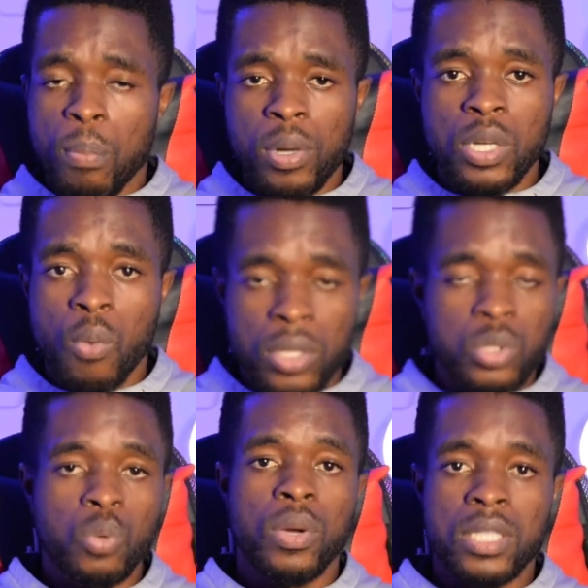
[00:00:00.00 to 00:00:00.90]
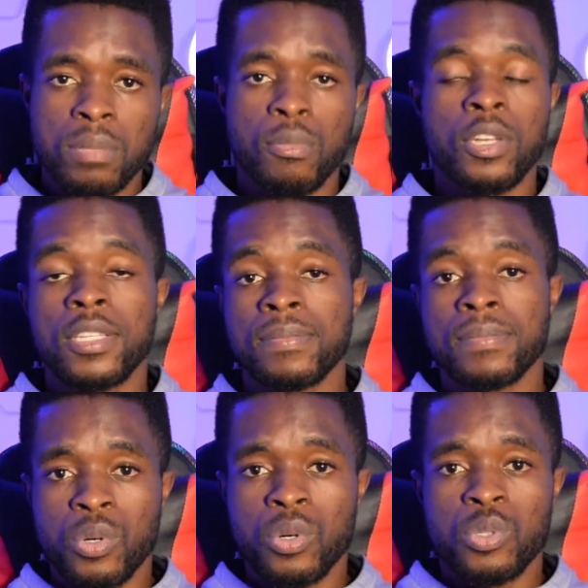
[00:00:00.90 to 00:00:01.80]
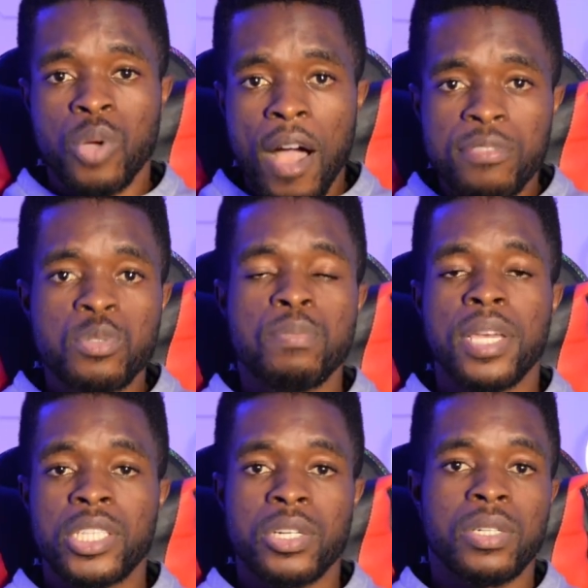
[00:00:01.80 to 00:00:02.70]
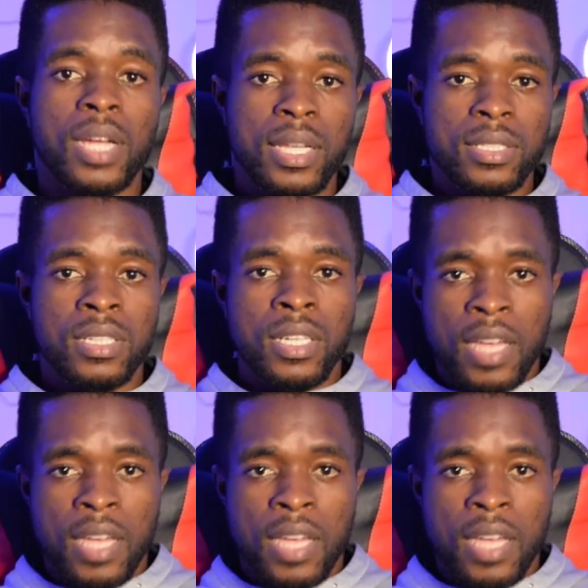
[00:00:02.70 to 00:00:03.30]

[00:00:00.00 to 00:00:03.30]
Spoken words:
Nobody wants to waste money. So you have to make sure that